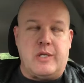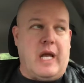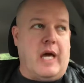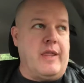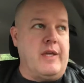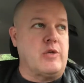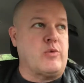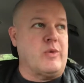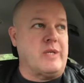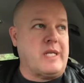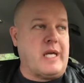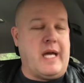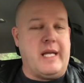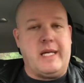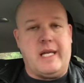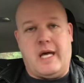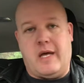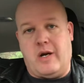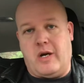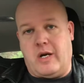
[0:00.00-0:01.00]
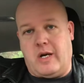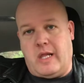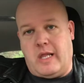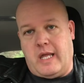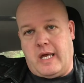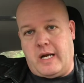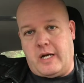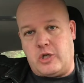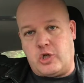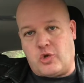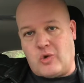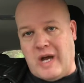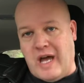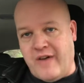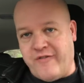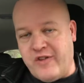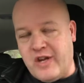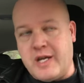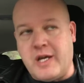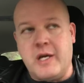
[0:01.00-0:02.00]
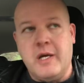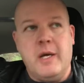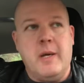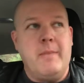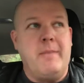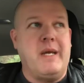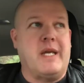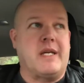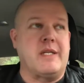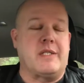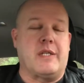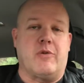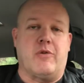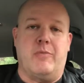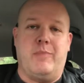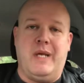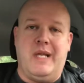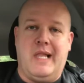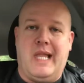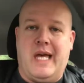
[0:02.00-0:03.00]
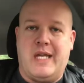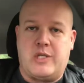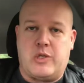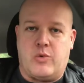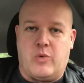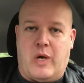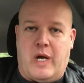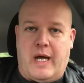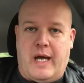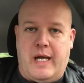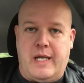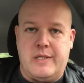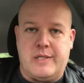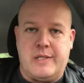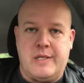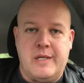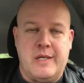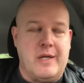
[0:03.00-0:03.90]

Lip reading: Now, this would cut down on a lot of traffic because there would be less rides.